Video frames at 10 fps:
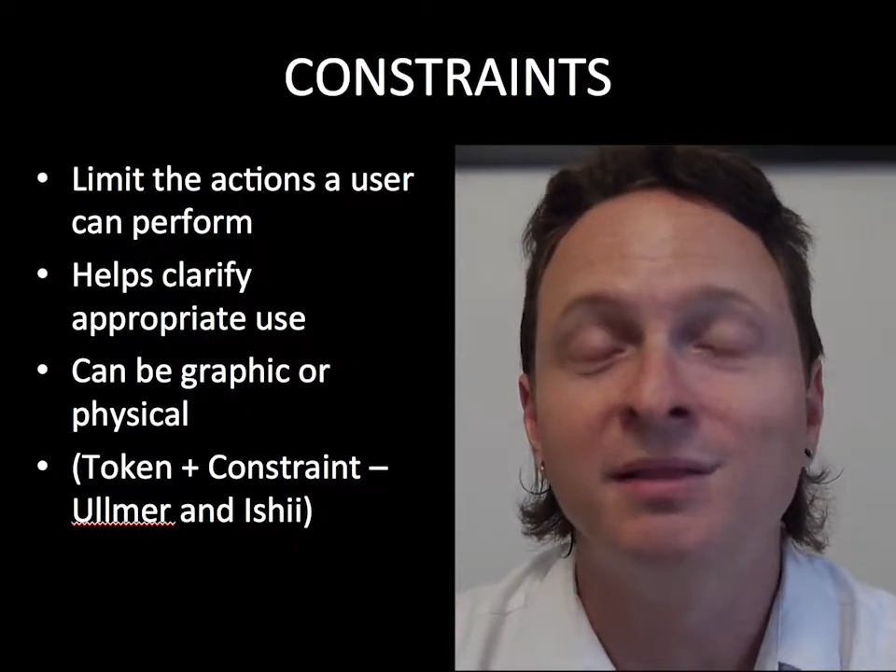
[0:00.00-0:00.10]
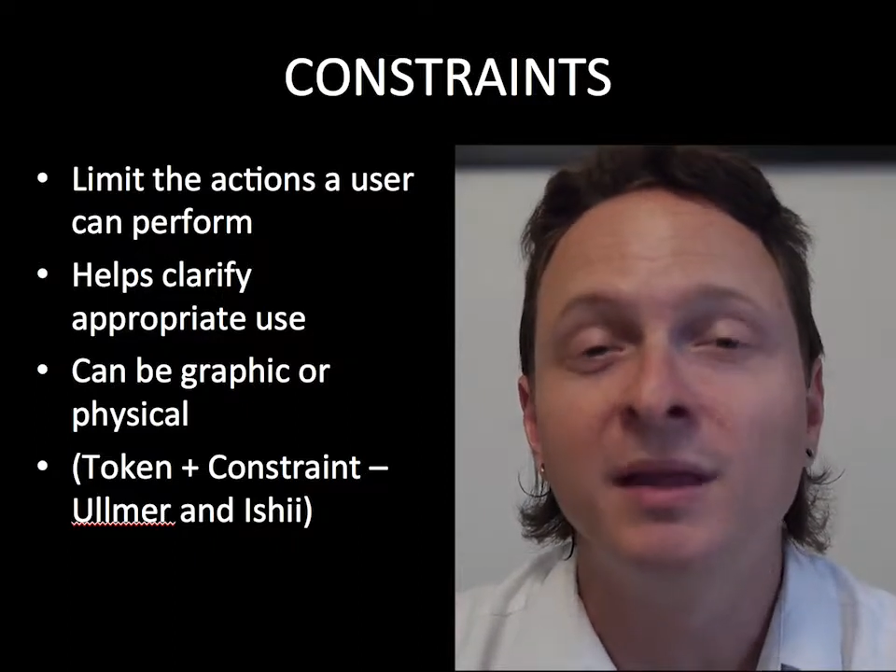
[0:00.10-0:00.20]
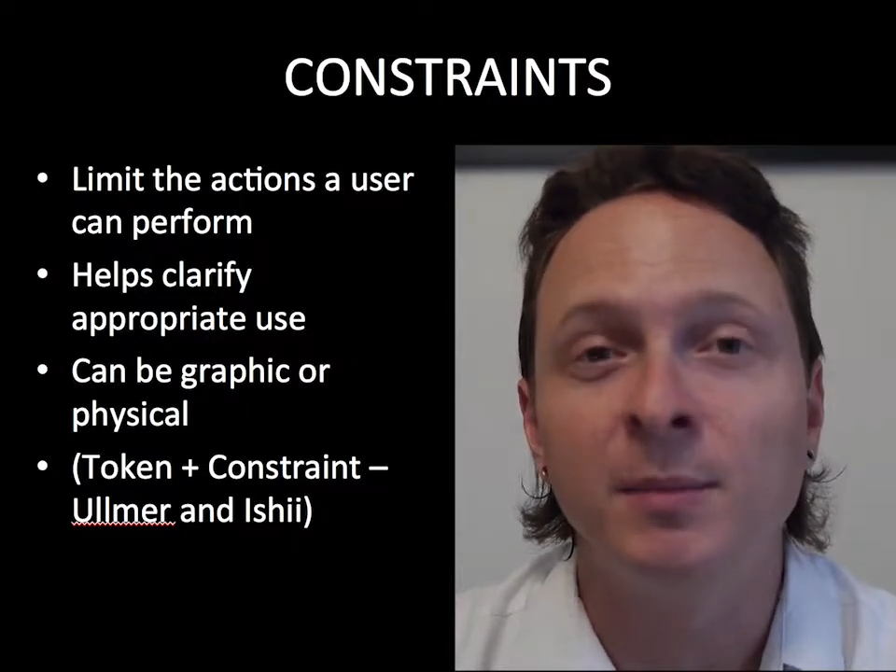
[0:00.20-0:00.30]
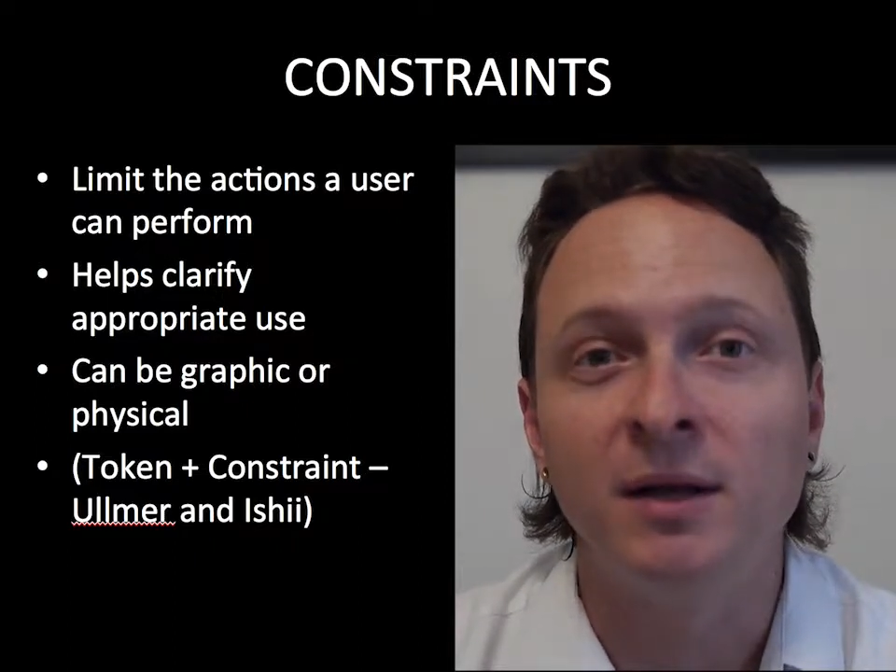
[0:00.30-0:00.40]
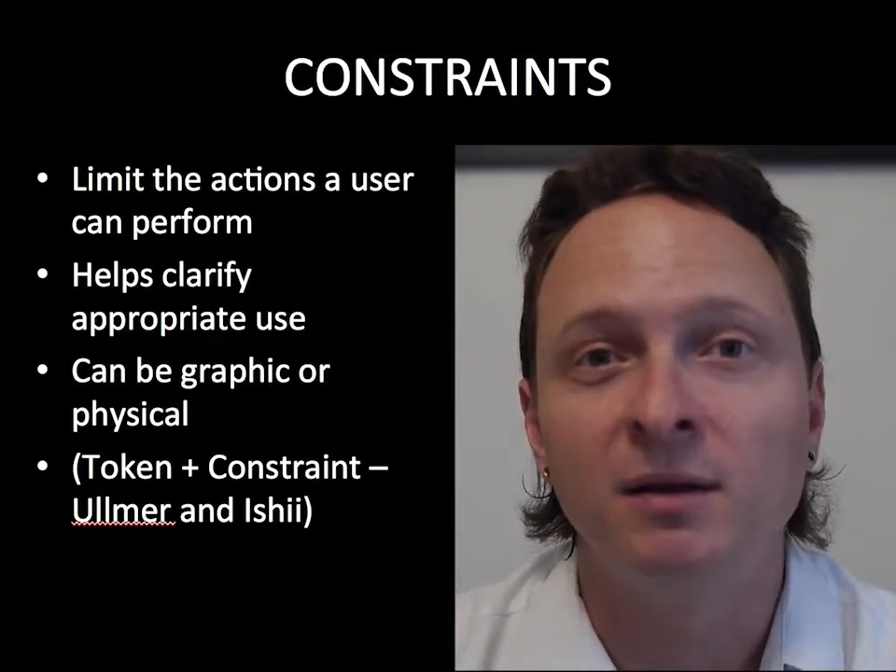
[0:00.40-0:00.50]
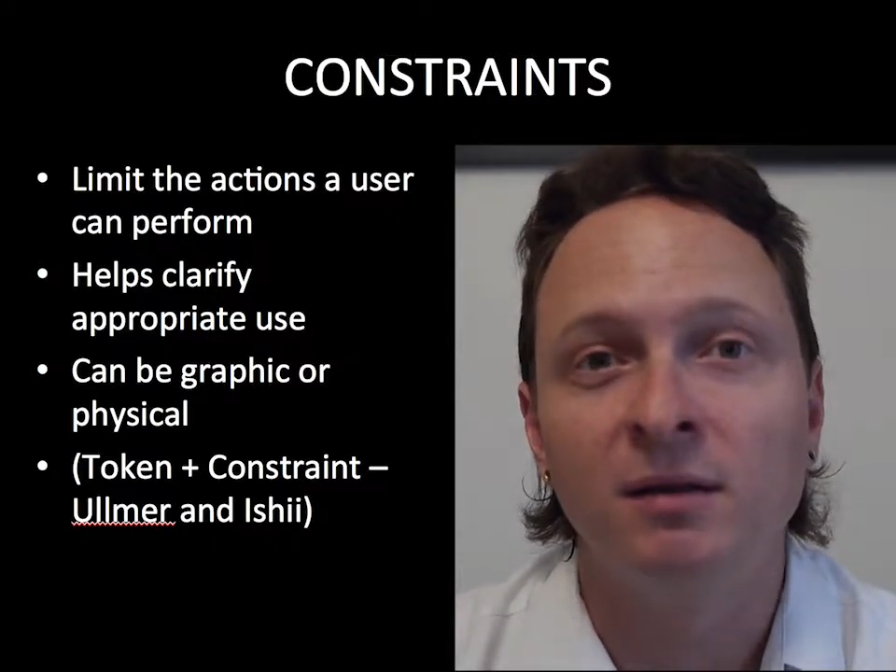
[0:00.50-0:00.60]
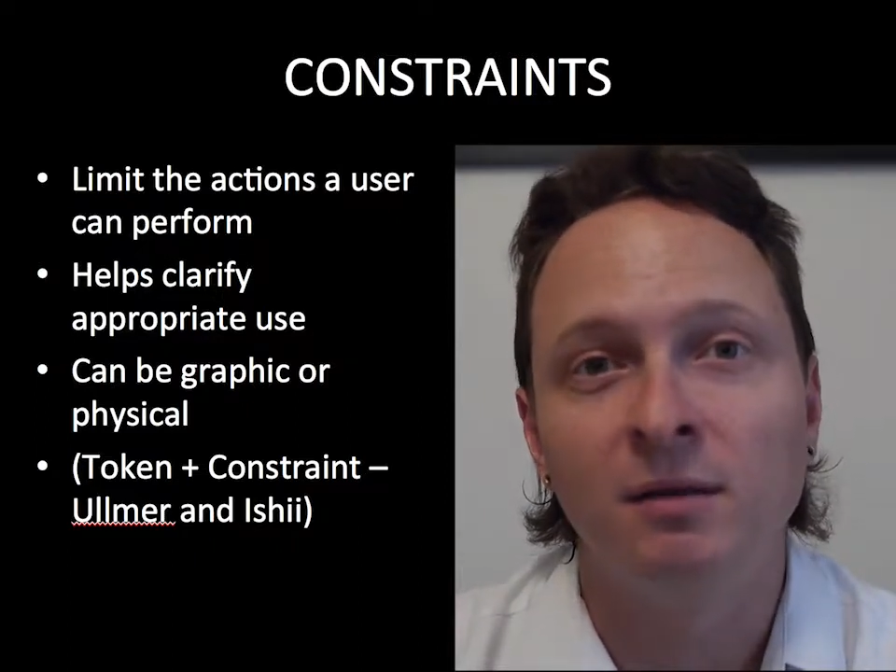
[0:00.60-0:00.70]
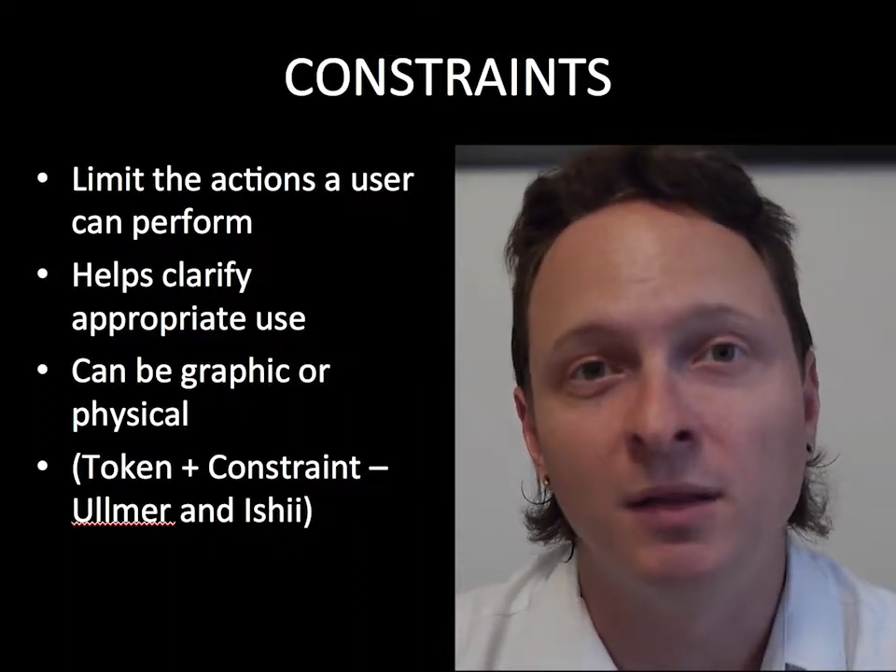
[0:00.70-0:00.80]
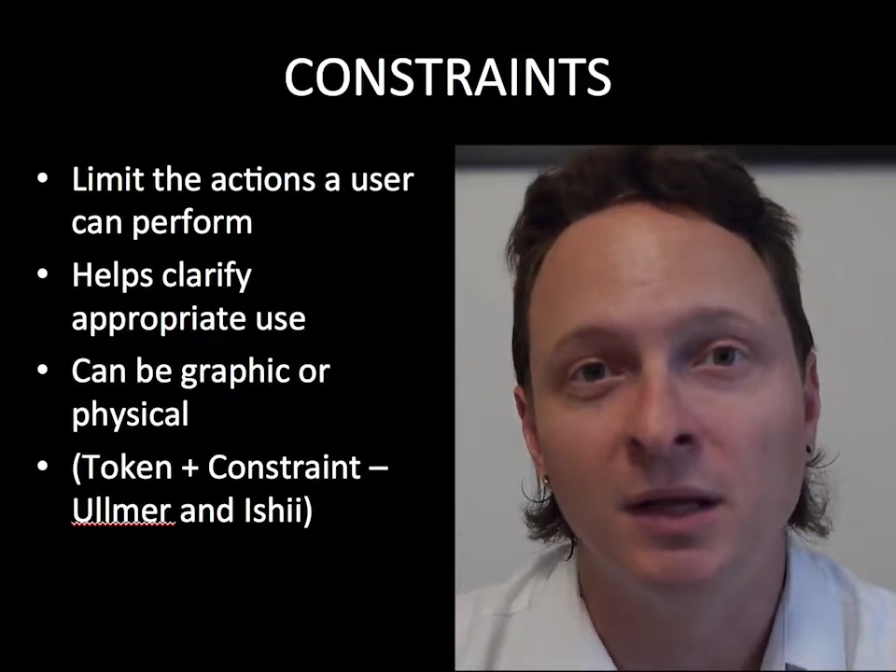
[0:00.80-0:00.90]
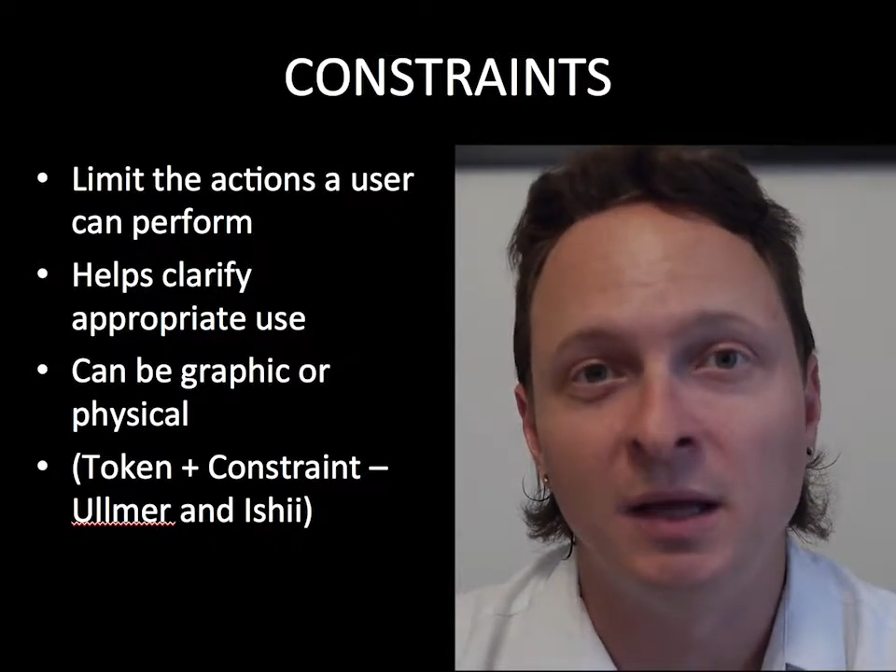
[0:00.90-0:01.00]
limit
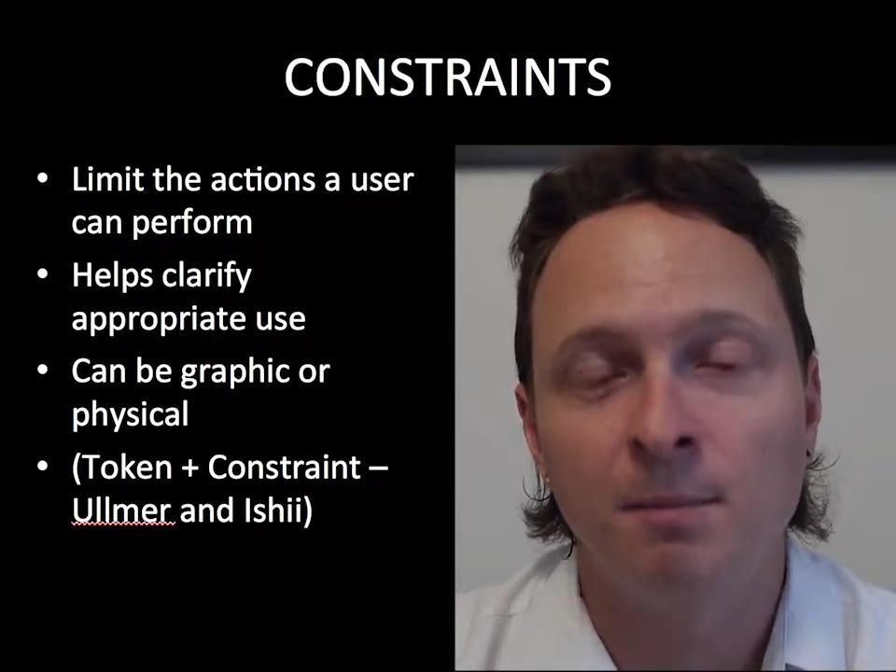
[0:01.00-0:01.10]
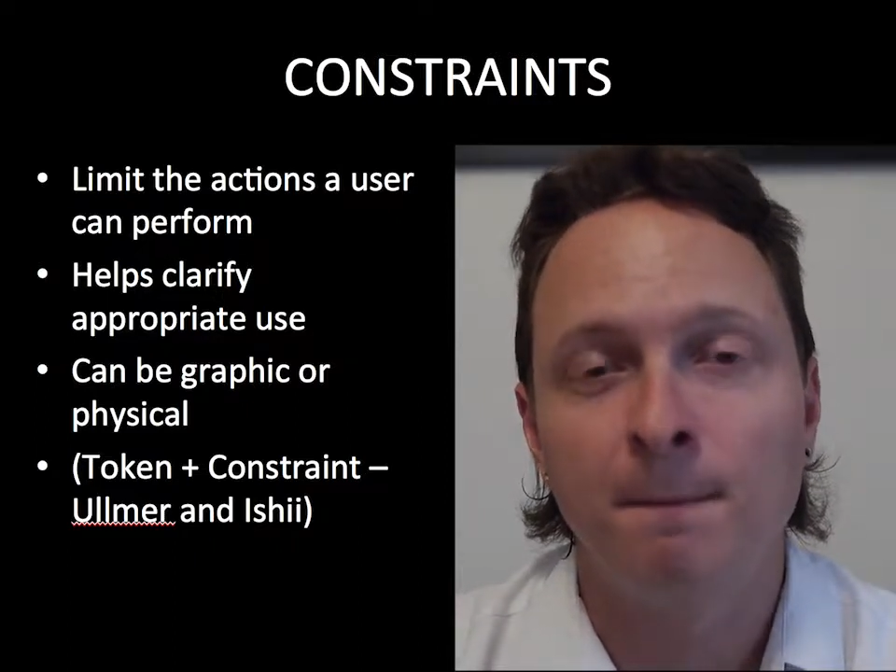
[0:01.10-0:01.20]
the